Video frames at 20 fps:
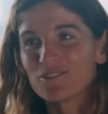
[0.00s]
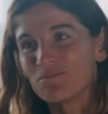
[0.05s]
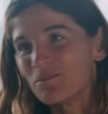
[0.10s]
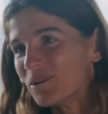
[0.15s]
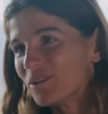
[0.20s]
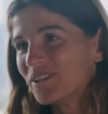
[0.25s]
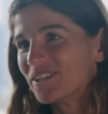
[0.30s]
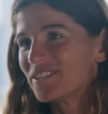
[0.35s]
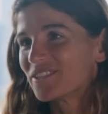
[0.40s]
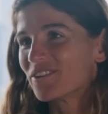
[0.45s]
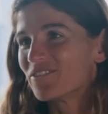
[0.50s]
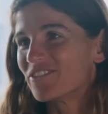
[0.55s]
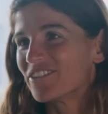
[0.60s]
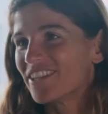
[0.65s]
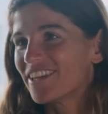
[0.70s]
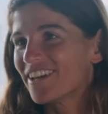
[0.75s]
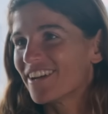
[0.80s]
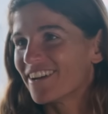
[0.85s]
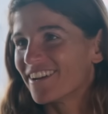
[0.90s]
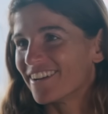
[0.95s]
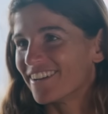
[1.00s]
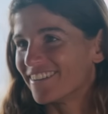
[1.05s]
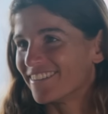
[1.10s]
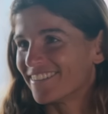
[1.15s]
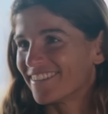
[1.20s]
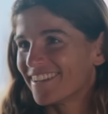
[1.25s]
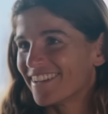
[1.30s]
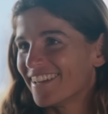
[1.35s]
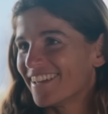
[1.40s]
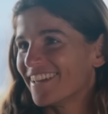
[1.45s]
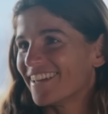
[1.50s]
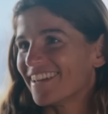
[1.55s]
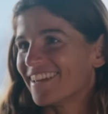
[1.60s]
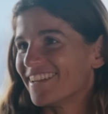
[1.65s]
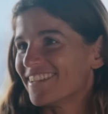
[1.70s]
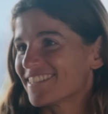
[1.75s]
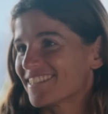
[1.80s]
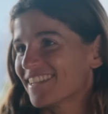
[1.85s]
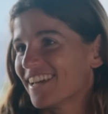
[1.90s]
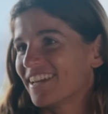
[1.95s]
buildings over there, and
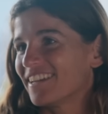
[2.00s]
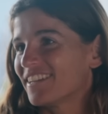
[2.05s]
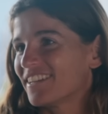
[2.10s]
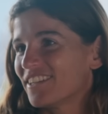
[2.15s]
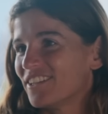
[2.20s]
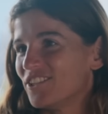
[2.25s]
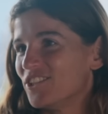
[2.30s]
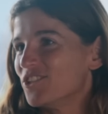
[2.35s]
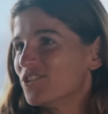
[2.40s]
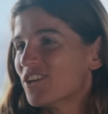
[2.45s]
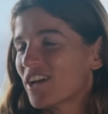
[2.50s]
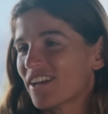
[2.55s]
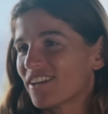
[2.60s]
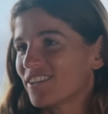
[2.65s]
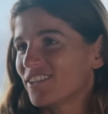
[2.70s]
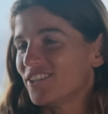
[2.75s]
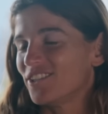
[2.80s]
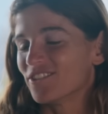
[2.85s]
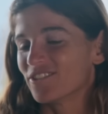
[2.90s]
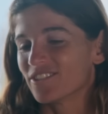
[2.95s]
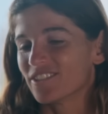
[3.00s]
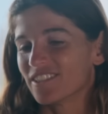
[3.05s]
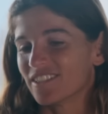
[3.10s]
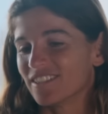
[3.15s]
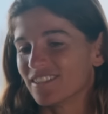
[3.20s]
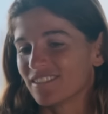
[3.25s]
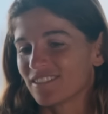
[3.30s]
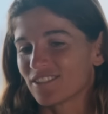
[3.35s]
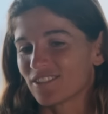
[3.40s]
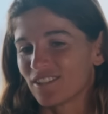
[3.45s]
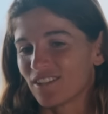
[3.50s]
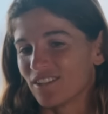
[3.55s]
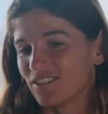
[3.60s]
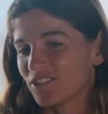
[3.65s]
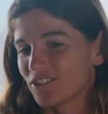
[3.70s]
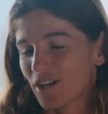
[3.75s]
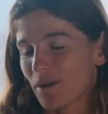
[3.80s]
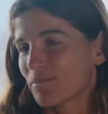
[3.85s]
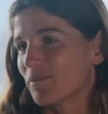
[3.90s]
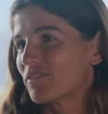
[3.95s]
it's like you're on
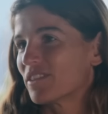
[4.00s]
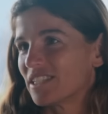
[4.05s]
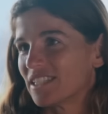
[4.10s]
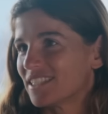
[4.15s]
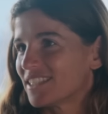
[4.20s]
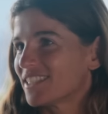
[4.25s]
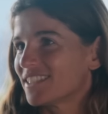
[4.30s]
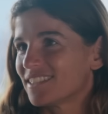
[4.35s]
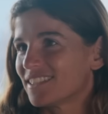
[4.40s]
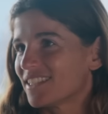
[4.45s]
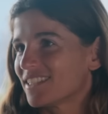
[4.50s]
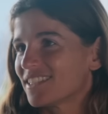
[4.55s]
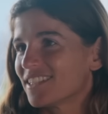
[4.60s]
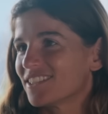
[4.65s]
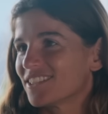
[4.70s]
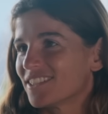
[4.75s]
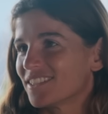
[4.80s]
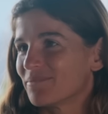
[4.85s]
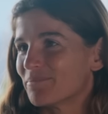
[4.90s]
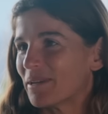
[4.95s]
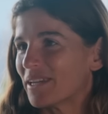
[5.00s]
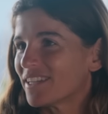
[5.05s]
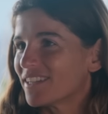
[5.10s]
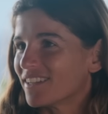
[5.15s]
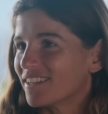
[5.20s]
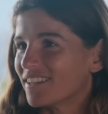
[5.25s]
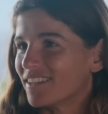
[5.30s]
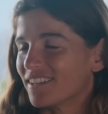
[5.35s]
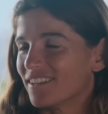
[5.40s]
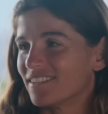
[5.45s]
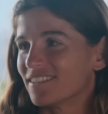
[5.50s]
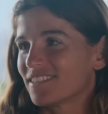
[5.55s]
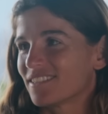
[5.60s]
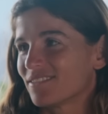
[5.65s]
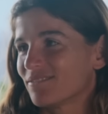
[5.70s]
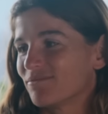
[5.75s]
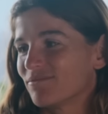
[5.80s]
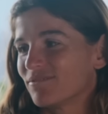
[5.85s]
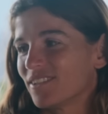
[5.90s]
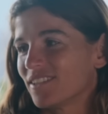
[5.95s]
top of the decision making, and
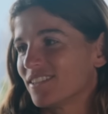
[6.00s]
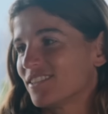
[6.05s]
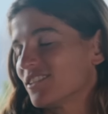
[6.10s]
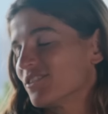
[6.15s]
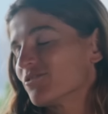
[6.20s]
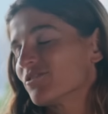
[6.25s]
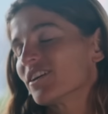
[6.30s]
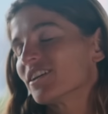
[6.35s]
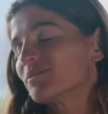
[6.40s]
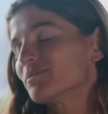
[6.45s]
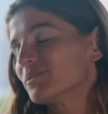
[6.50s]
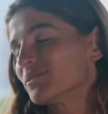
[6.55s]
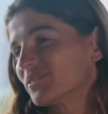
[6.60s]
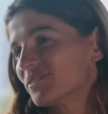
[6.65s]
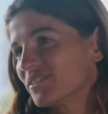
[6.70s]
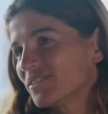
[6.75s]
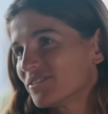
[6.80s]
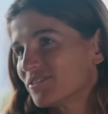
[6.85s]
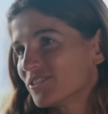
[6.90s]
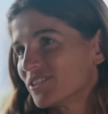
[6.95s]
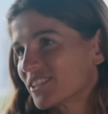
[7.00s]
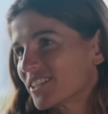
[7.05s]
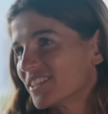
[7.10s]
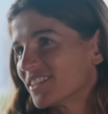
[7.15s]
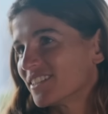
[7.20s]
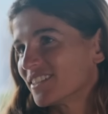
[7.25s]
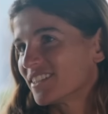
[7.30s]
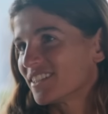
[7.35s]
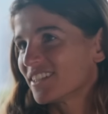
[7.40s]
it's incredible for a kid.